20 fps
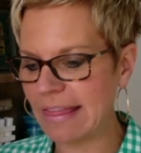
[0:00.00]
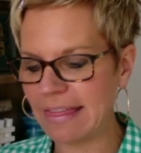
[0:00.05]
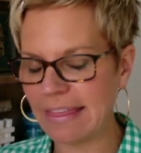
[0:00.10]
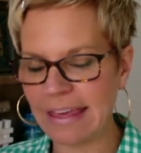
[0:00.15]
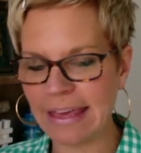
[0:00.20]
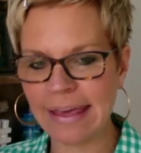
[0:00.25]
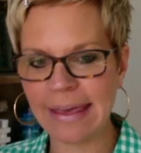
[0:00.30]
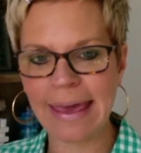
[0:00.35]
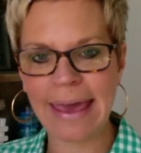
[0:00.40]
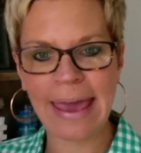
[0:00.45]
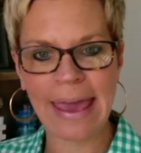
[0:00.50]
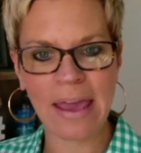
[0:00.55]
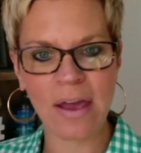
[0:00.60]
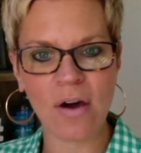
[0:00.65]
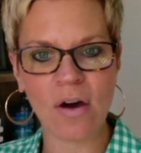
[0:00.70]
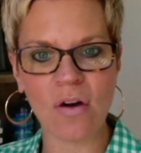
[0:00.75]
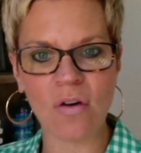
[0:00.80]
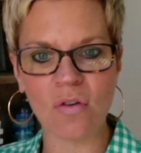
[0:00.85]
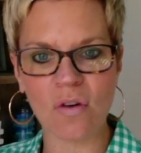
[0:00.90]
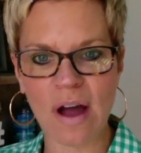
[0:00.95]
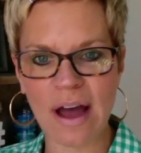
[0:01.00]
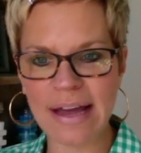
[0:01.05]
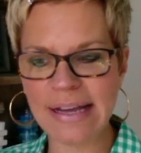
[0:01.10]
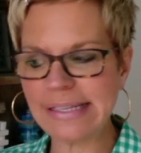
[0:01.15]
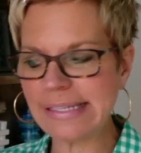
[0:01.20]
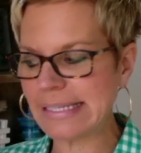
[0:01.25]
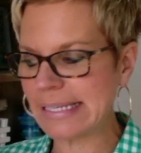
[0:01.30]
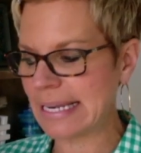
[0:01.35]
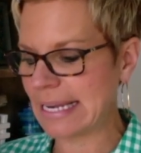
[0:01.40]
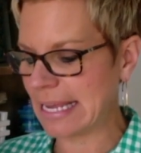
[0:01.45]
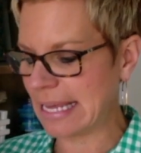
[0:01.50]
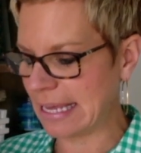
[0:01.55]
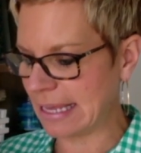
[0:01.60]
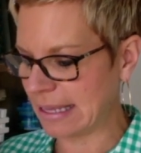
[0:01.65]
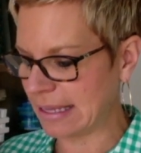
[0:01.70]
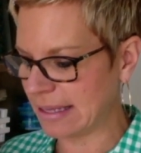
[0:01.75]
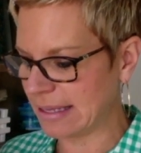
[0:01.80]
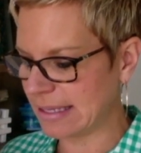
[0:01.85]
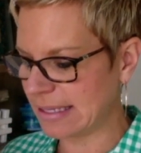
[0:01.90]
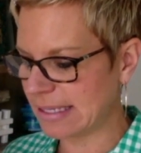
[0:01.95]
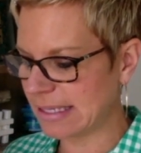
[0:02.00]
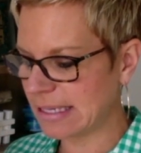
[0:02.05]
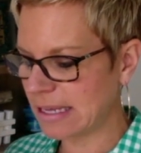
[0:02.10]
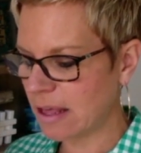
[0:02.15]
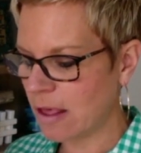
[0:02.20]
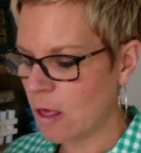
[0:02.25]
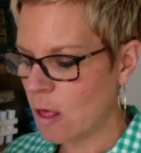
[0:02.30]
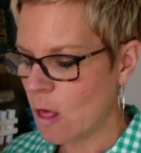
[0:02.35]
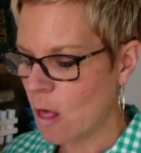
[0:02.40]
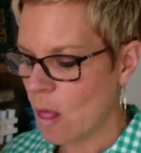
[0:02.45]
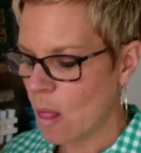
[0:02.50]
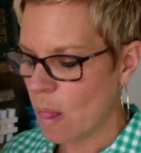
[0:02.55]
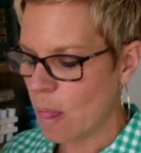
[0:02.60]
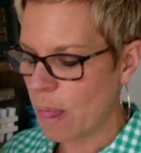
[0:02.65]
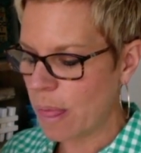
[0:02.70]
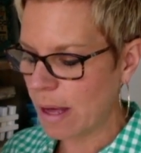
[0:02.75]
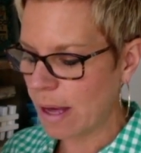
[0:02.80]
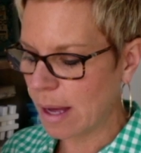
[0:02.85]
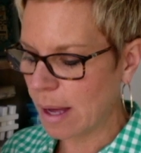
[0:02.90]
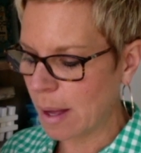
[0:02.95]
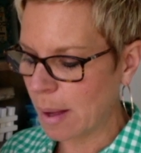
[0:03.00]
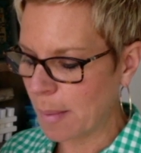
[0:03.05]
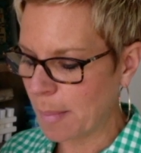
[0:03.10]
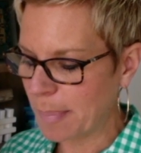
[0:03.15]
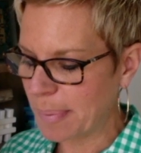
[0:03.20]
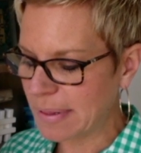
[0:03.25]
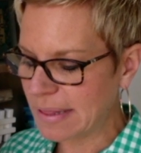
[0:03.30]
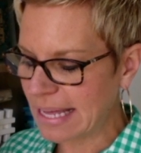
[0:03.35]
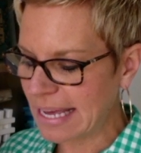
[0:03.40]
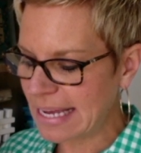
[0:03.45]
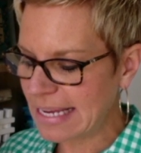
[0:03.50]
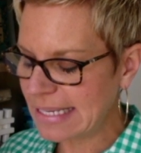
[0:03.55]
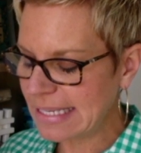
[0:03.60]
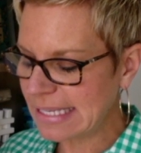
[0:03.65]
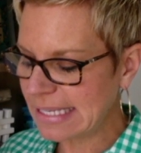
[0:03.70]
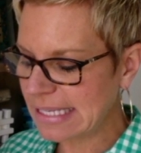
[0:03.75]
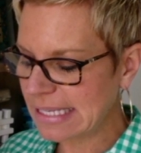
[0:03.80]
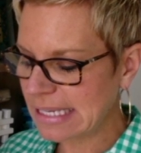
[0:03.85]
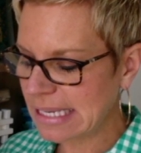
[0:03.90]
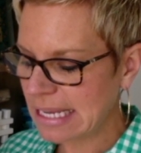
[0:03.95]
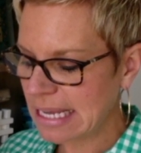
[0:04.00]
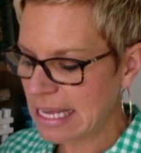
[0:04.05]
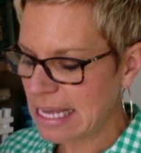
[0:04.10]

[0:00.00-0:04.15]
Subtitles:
think a horizon is the place